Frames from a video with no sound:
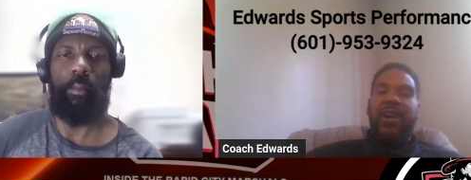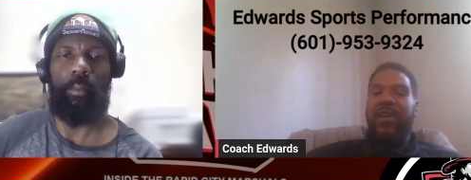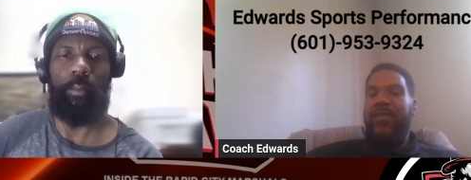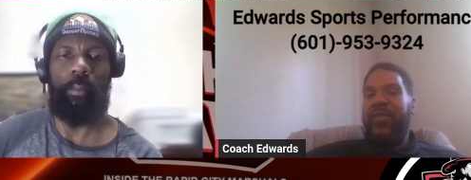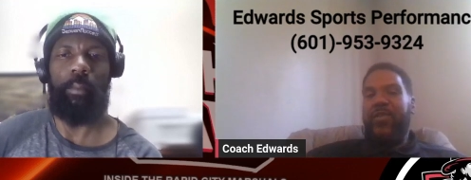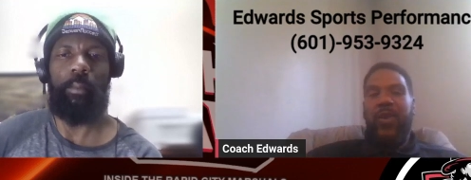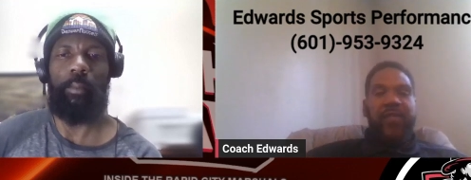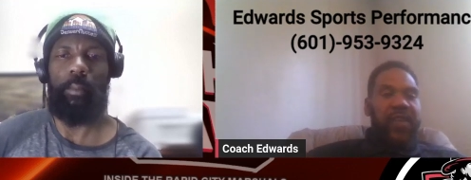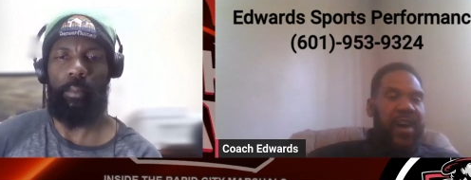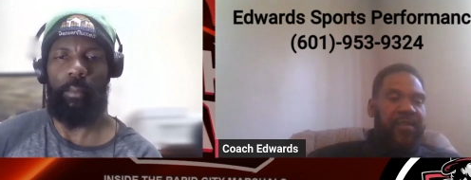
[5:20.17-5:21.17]
Speaker 1: for
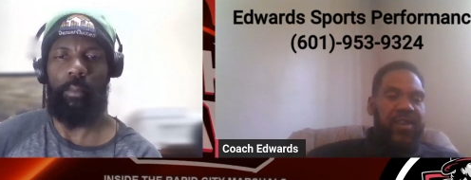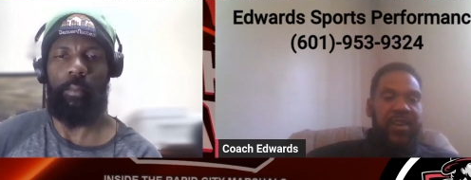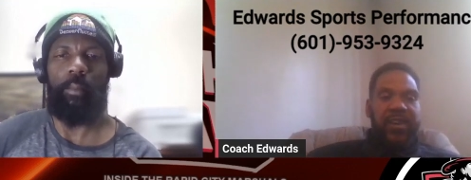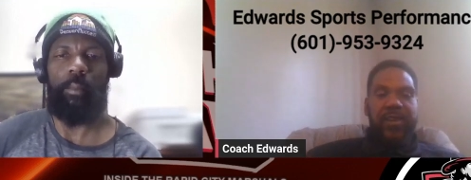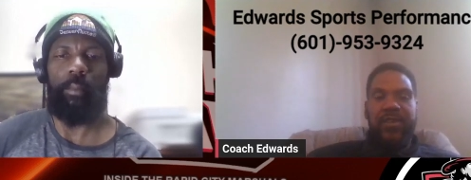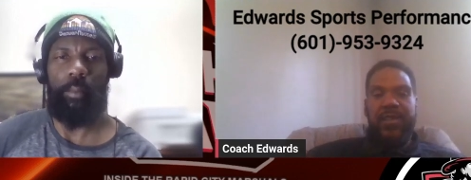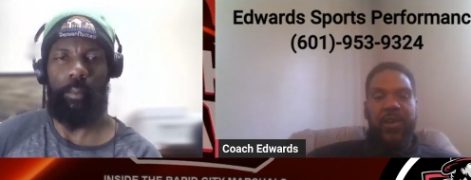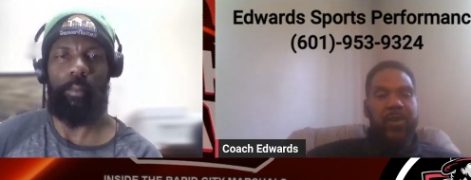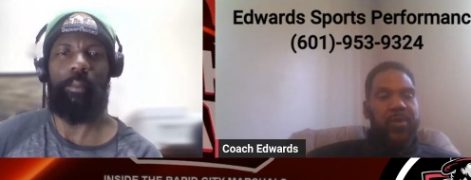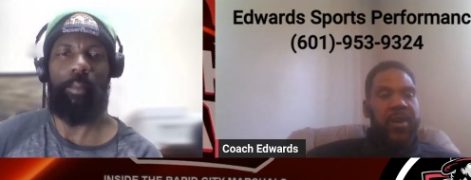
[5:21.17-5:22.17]
25 years.
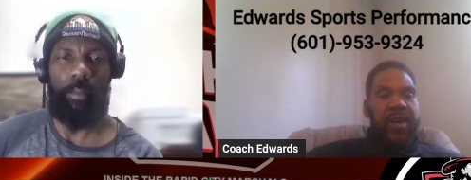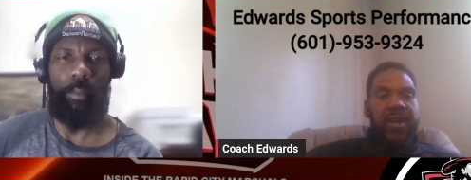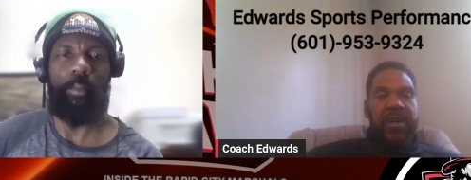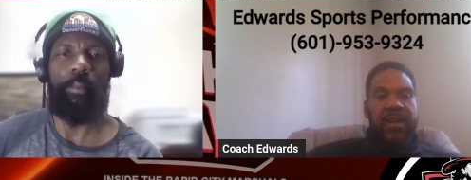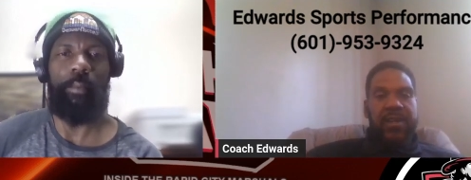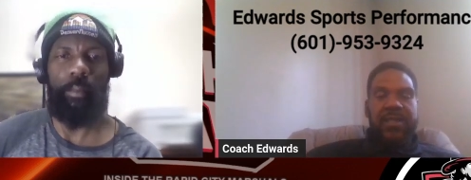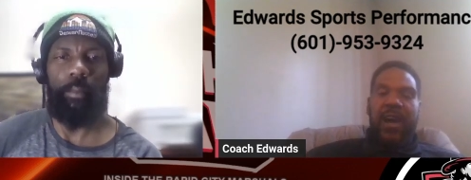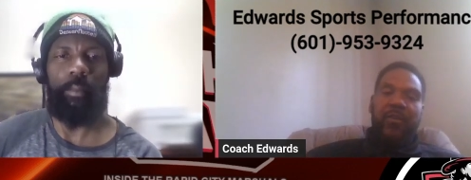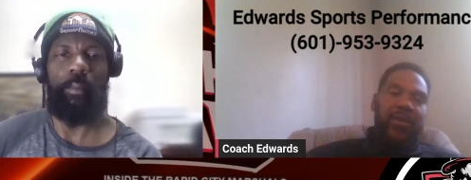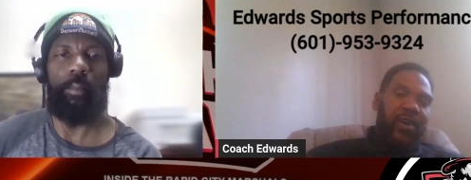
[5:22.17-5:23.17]
So uh,
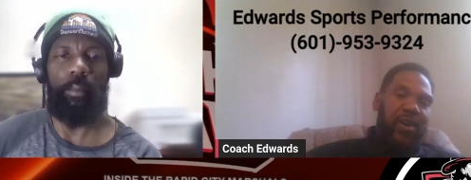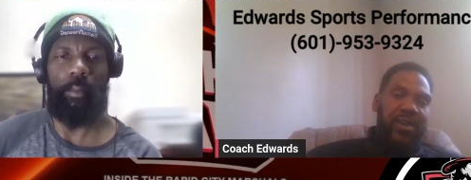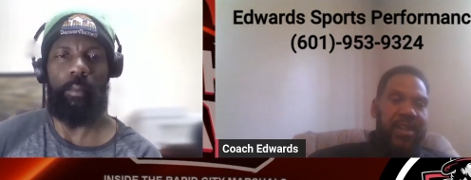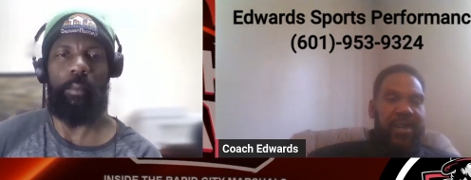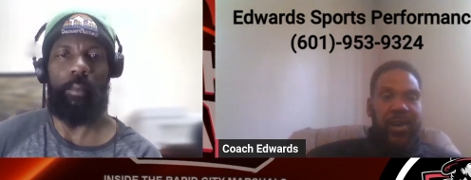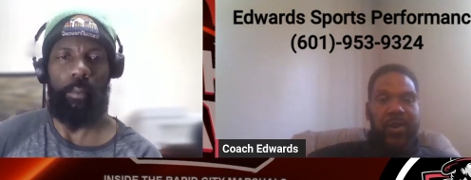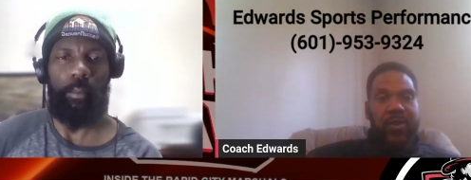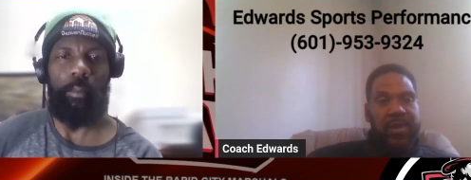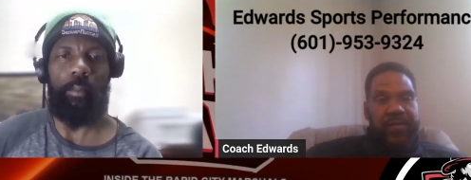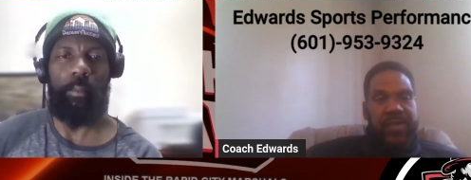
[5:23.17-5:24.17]
not real hard to get a
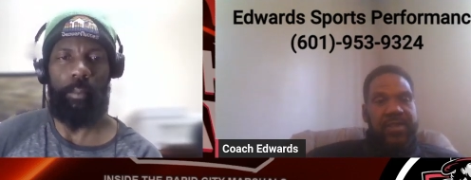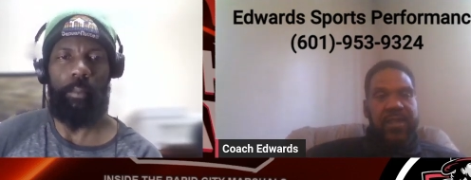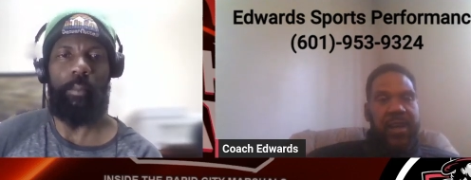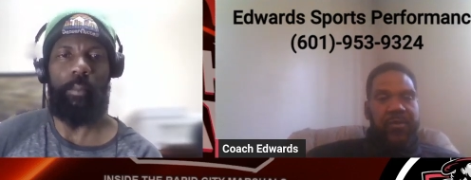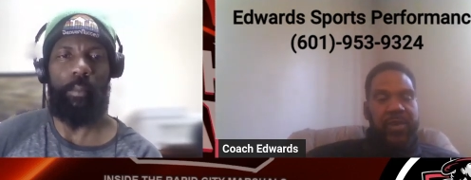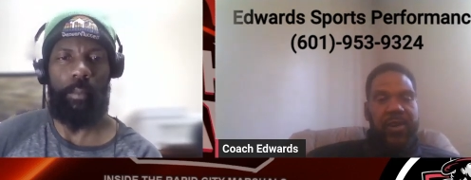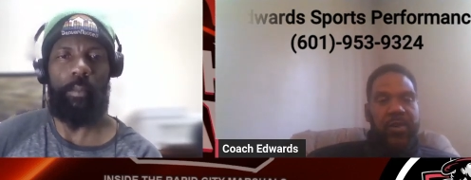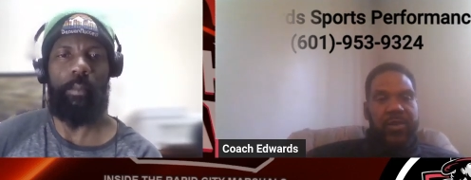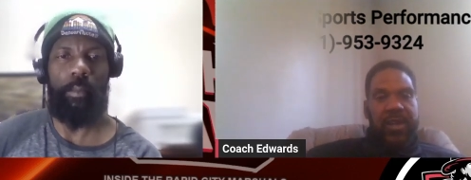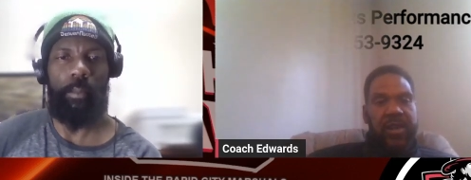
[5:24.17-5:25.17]
hold of us. Not real
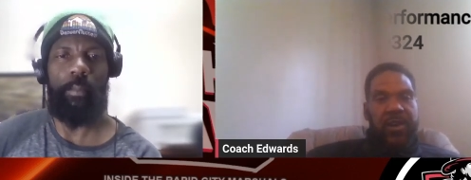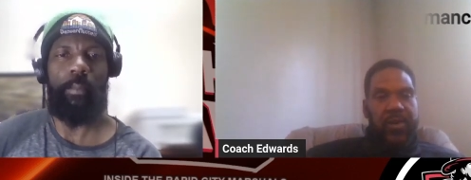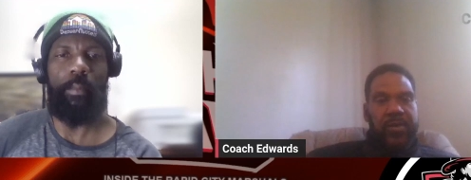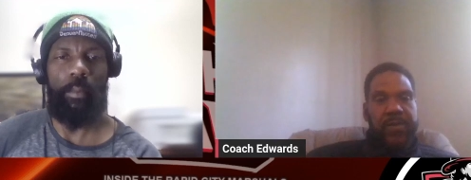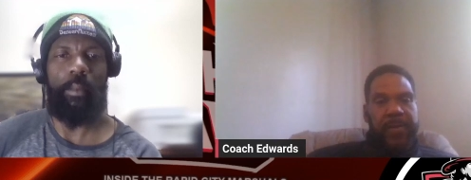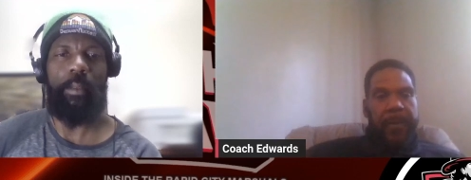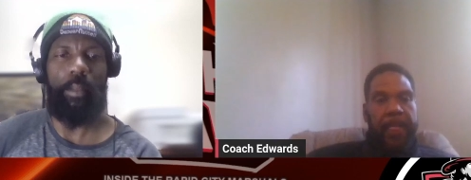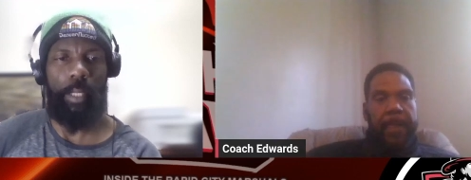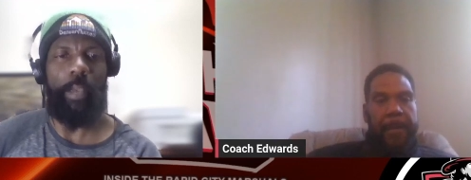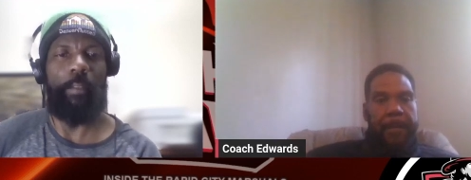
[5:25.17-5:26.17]
hard to get a hold.
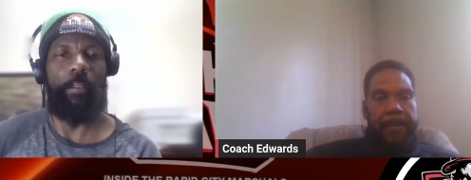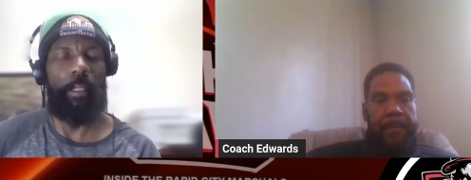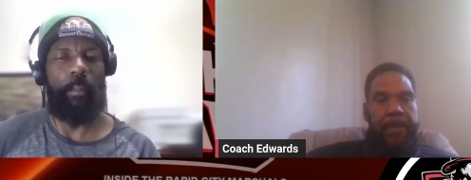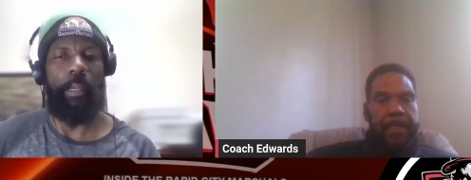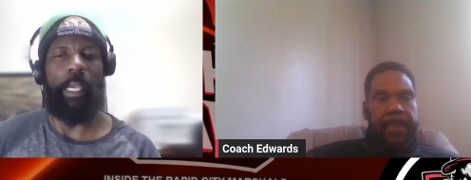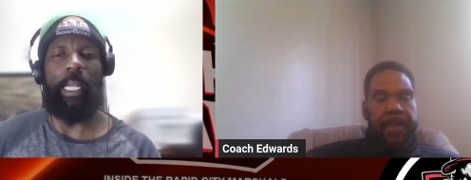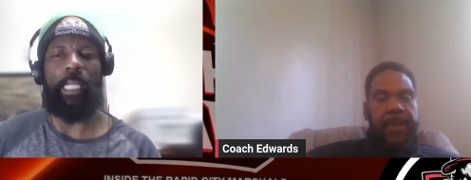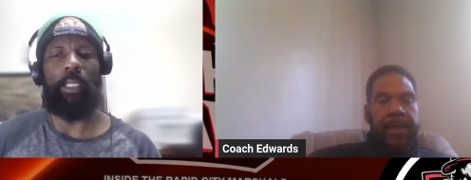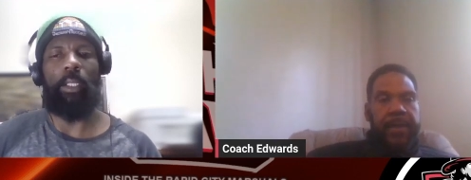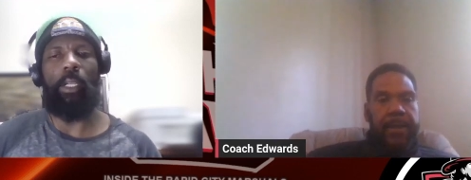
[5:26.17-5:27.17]
Speaker 2: Definitely, man.
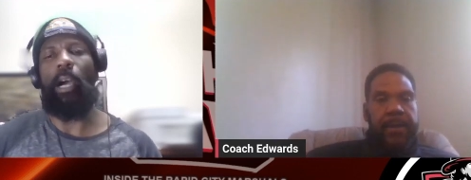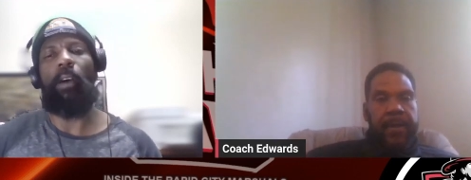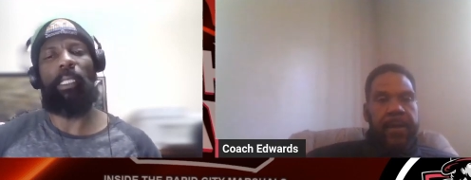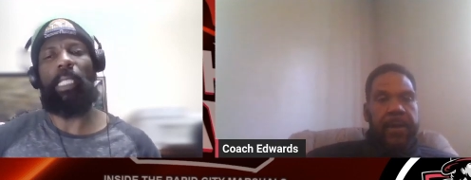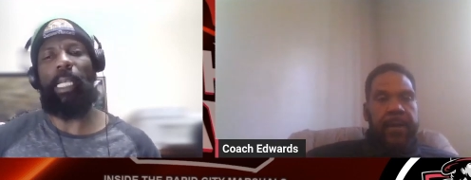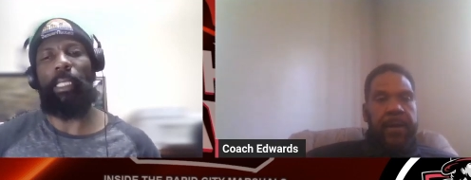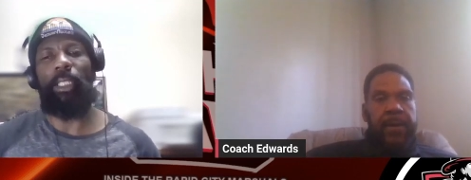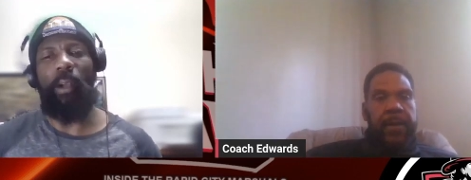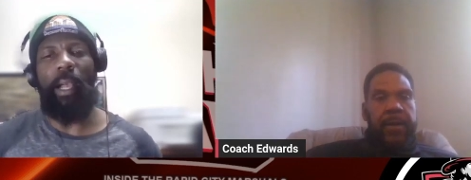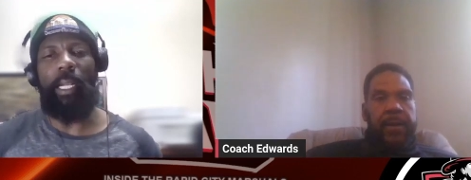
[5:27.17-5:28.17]
That's cool. I always like to
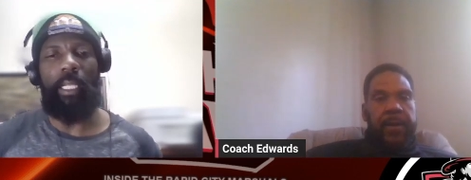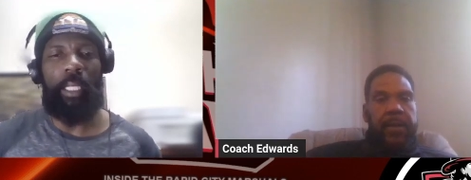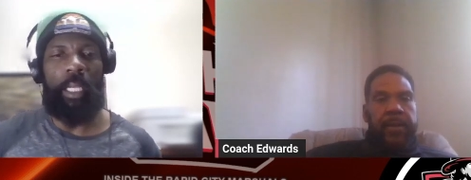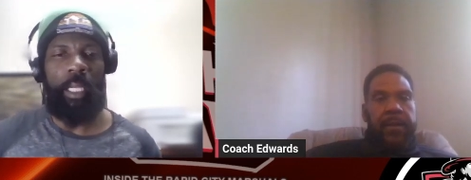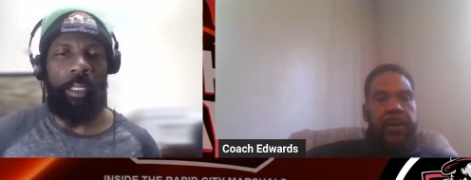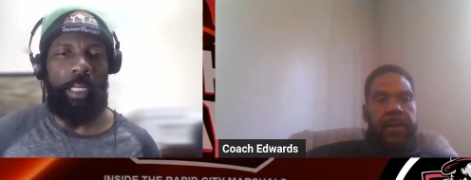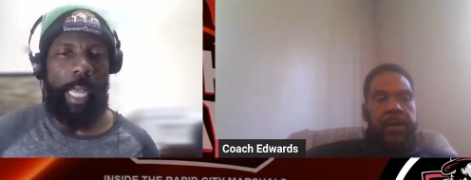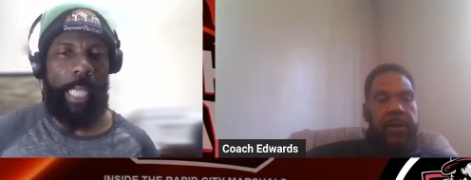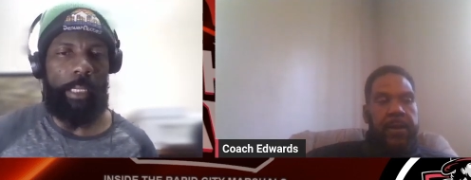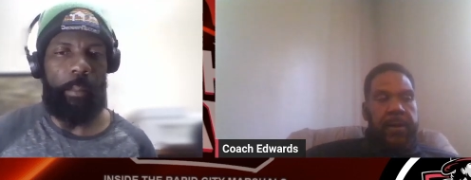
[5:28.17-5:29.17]
try to to
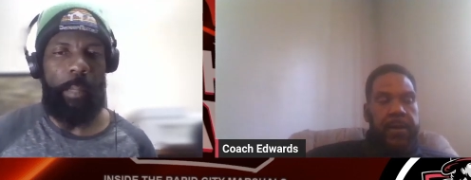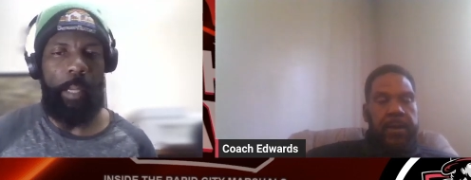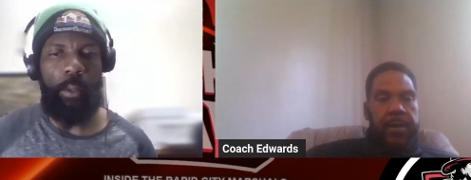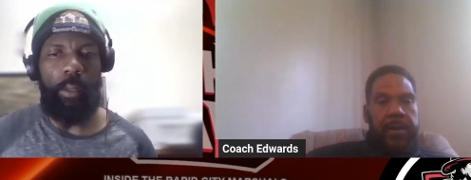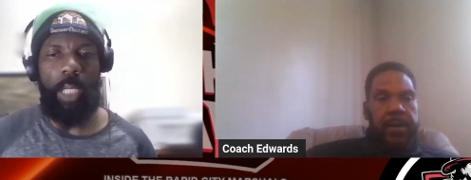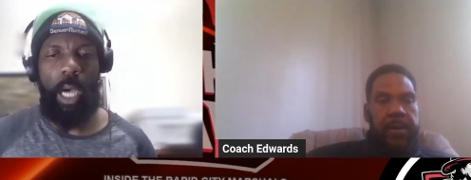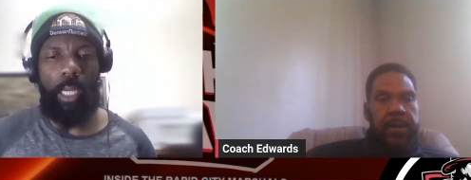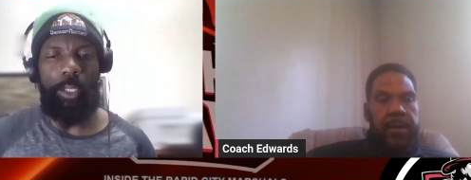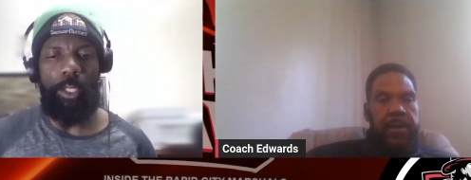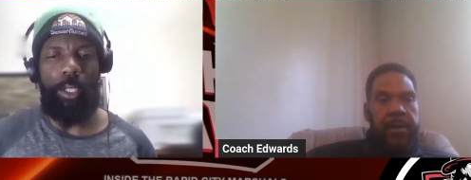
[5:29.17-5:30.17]
ask the people I'm
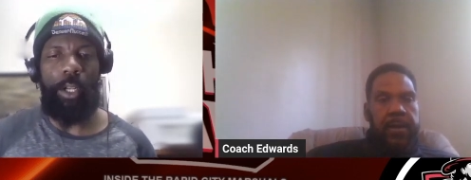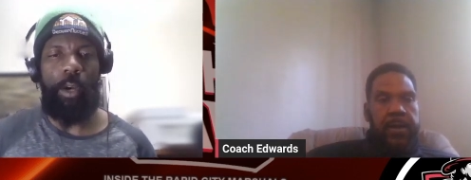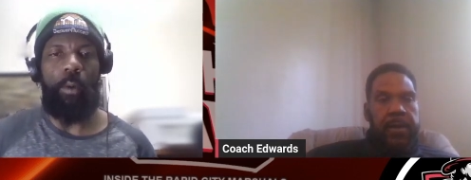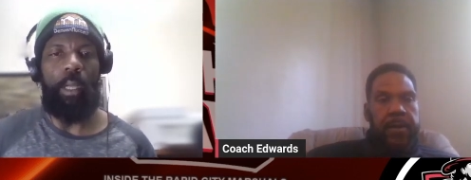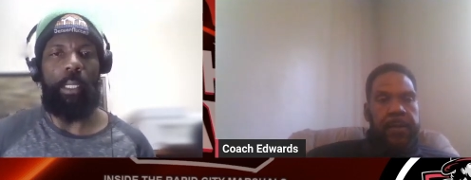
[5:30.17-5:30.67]
talking to, you know, what